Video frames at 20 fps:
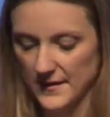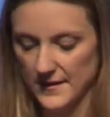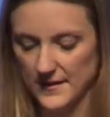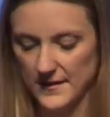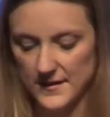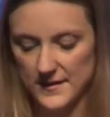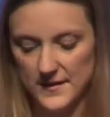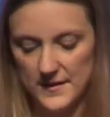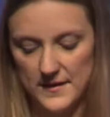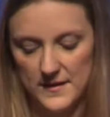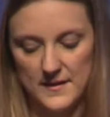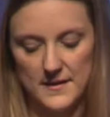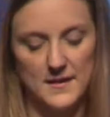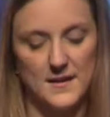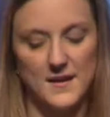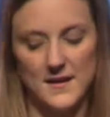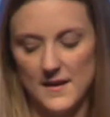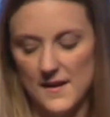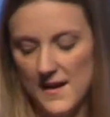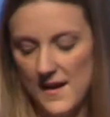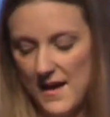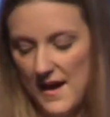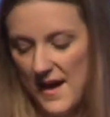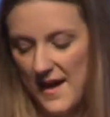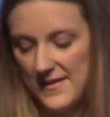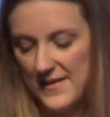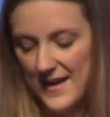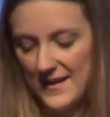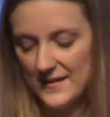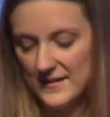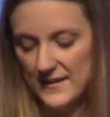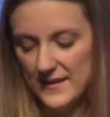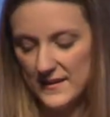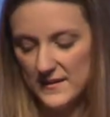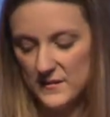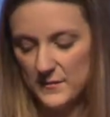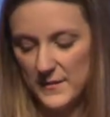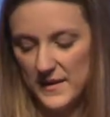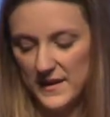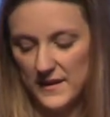And that
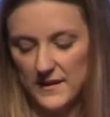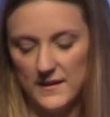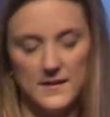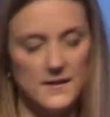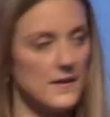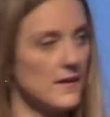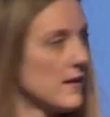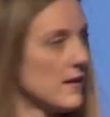leads me